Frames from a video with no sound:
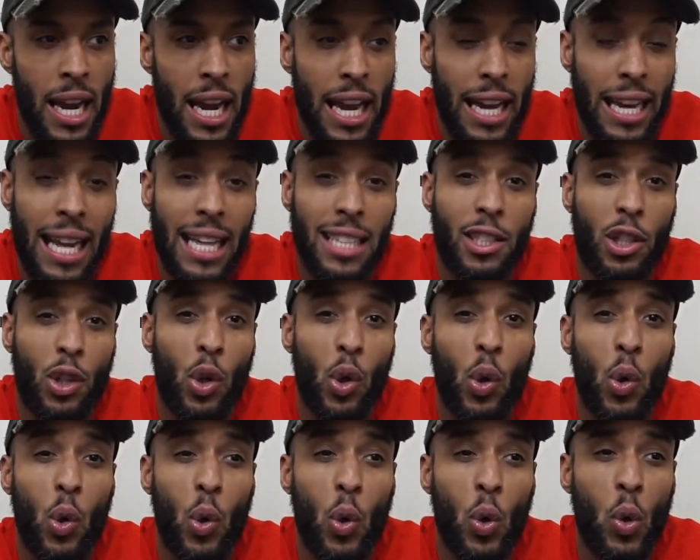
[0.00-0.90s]
And that's
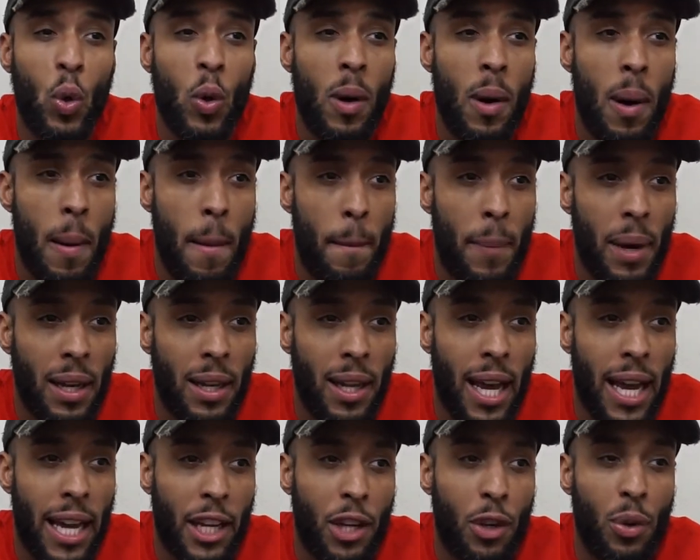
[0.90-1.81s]
cool, but
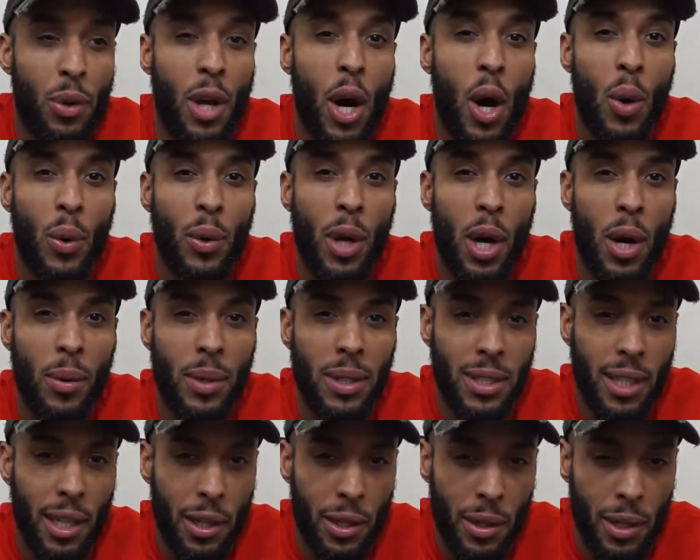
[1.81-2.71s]
like, you don't know
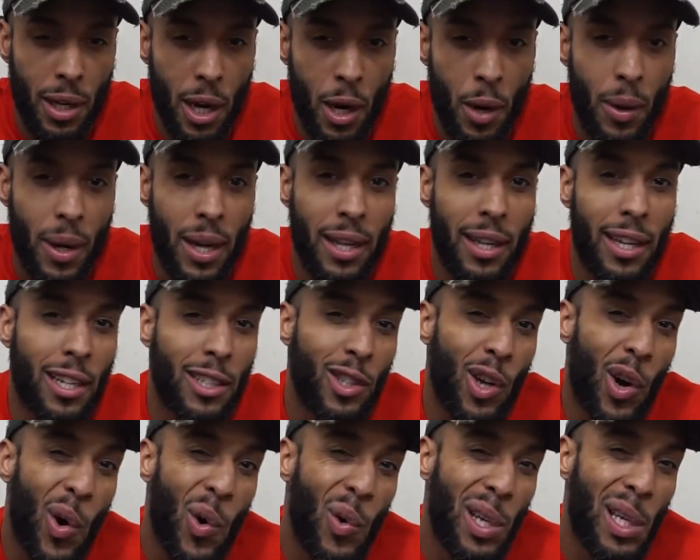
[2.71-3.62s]
until you know. And there's
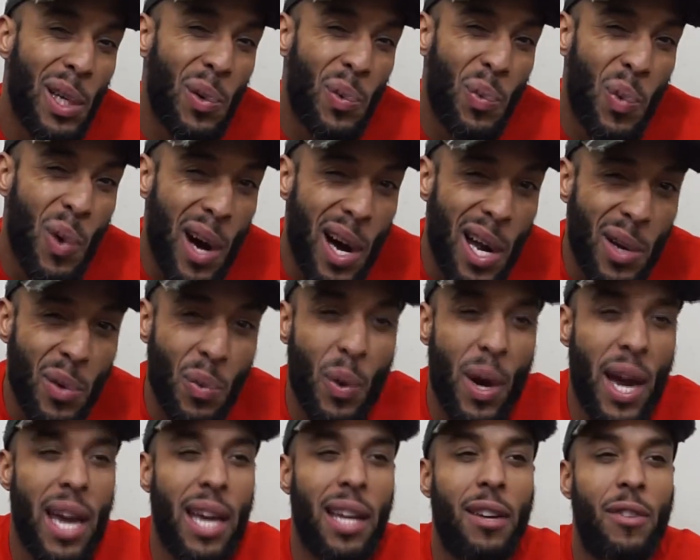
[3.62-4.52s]
only one
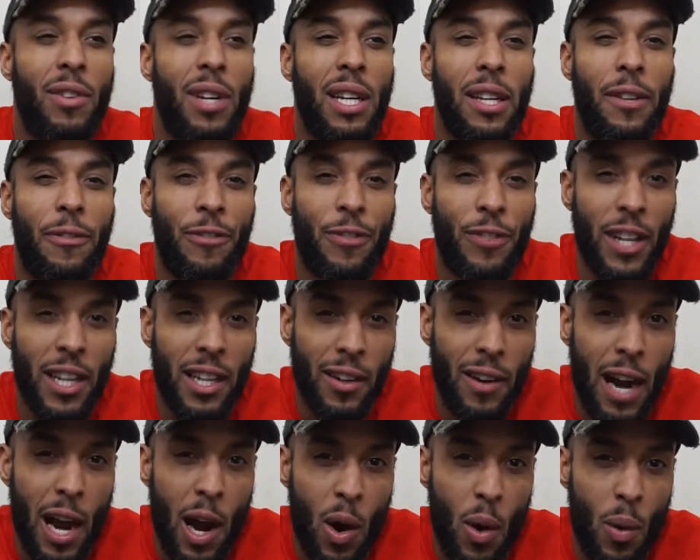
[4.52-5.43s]
way to really
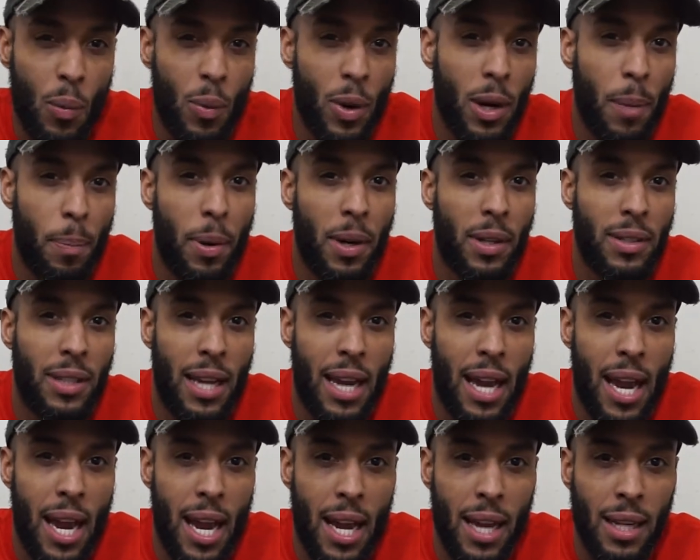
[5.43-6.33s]
figure out what a person
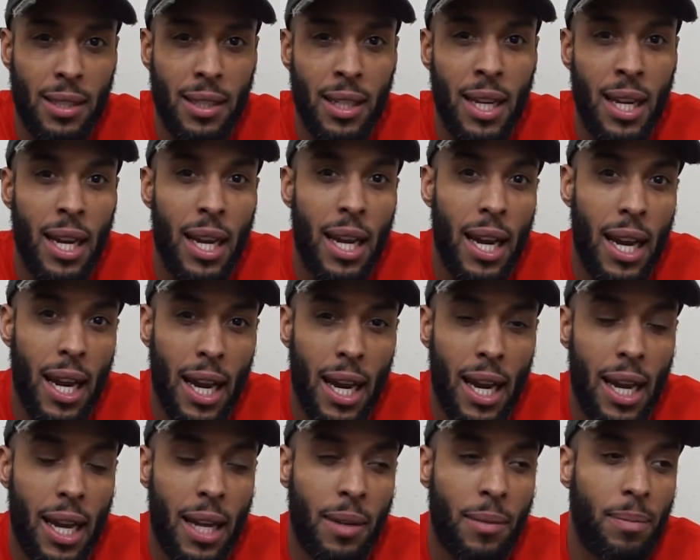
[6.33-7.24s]
has.
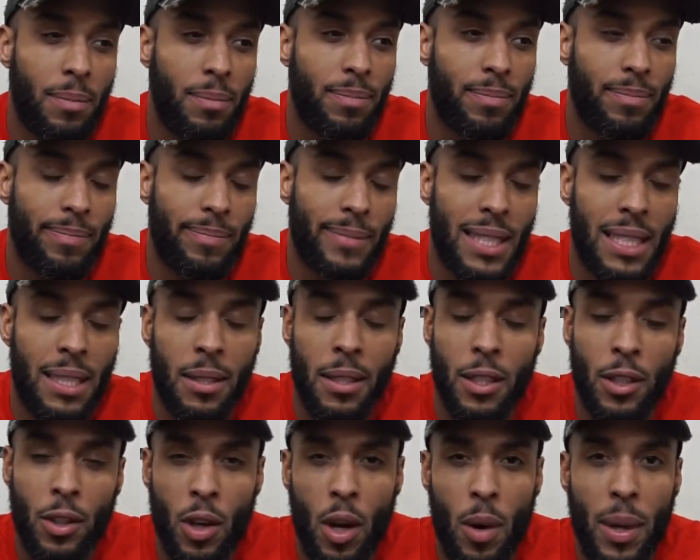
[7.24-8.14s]
And
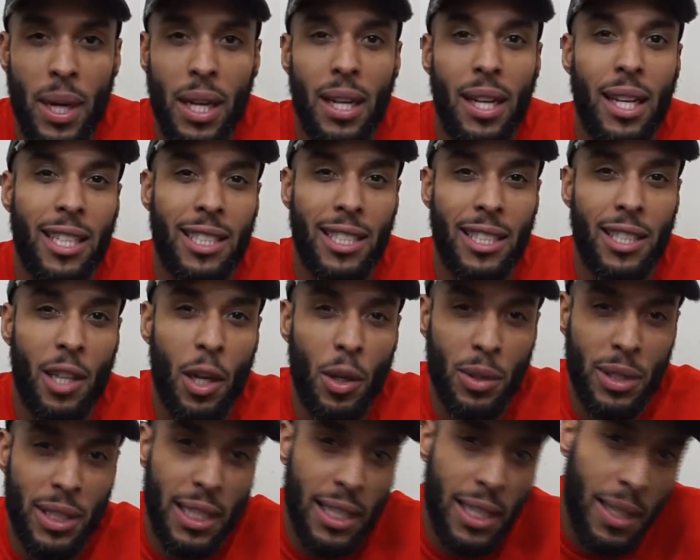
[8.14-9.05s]
you know what? Let's just
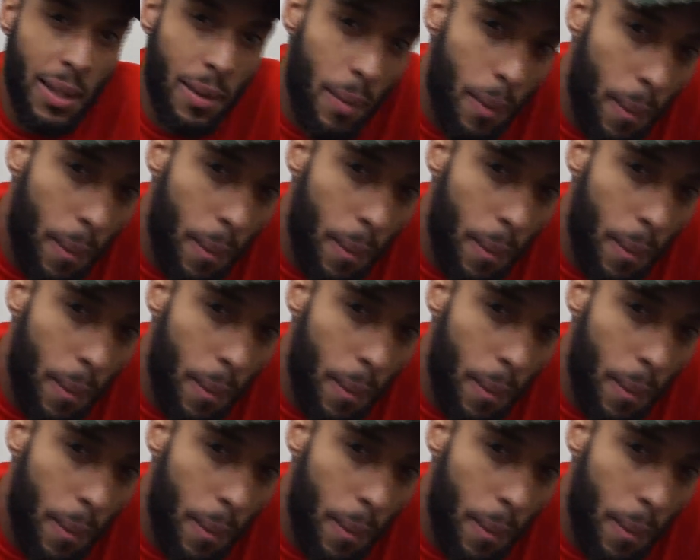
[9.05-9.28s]
go see it.